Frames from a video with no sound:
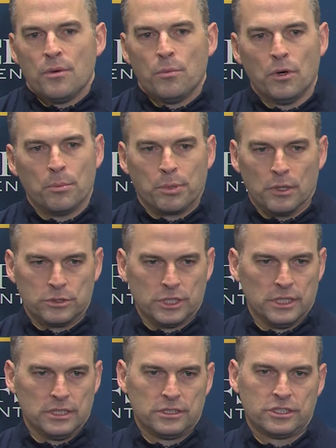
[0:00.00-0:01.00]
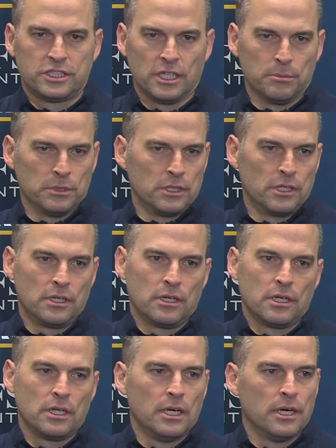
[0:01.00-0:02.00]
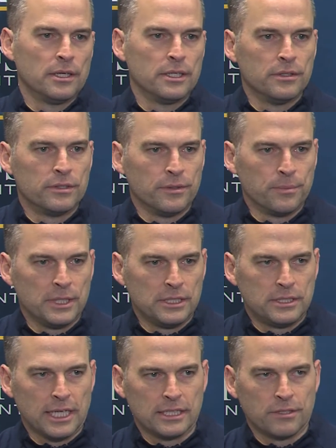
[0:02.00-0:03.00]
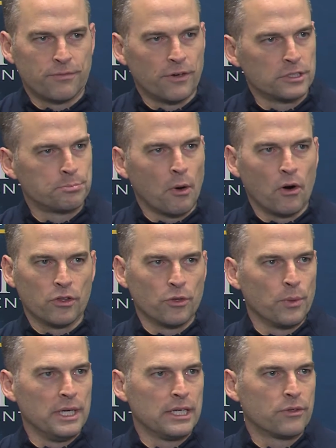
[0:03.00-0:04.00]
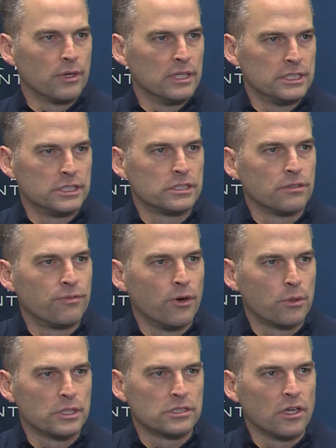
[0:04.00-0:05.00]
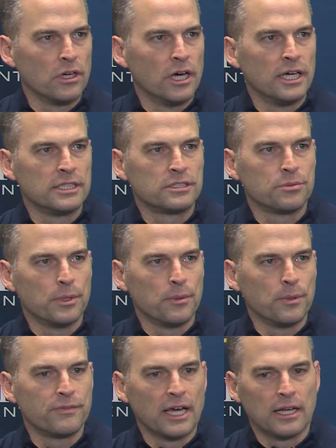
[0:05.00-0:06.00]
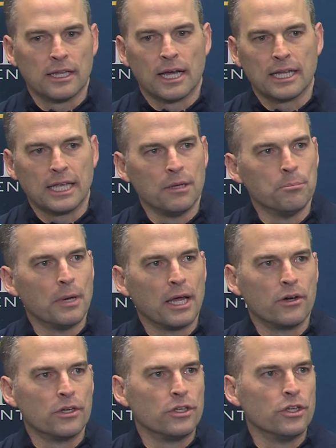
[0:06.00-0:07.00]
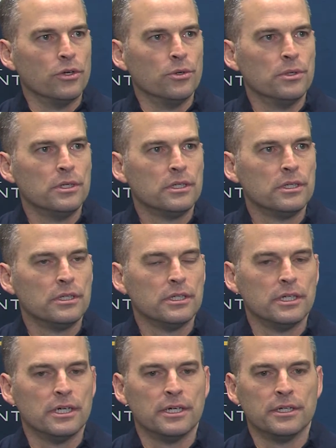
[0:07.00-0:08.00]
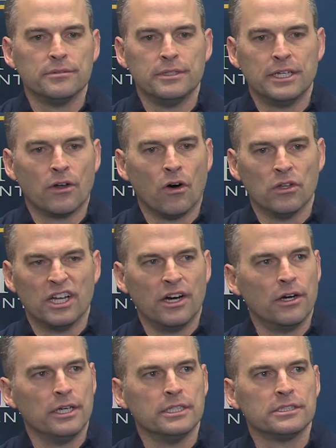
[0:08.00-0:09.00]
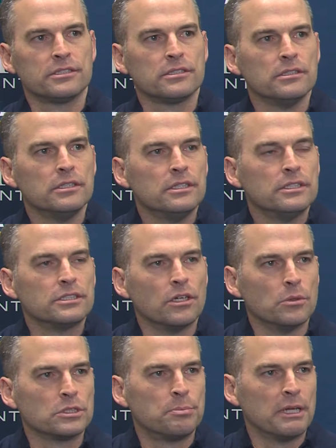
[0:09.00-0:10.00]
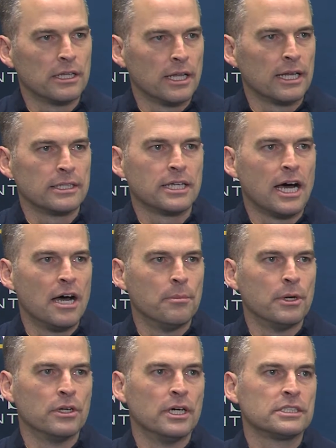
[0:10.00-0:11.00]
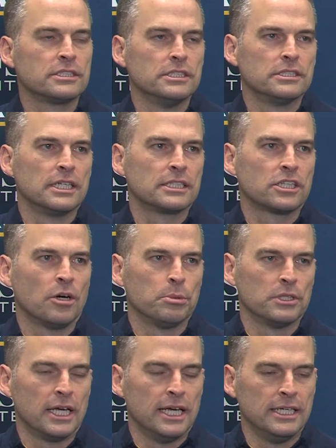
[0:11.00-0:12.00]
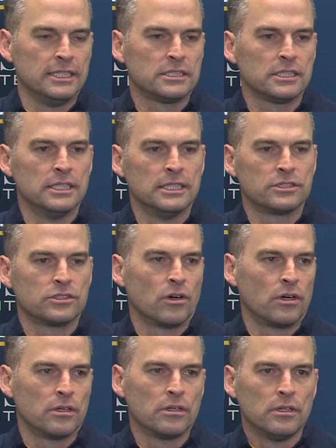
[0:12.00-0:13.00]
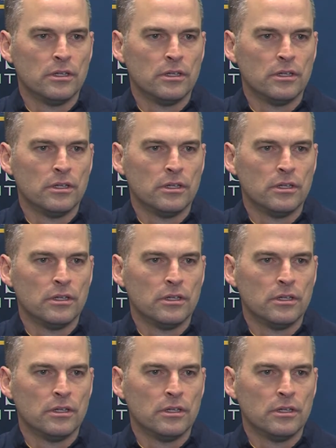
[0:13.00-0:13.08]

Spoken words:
We'll approach it similar. We take the first part of the week really just to focus on us. We've got a lot of getting better to do in all areas. So we'll spend a lot of time on us these next couple of days and then start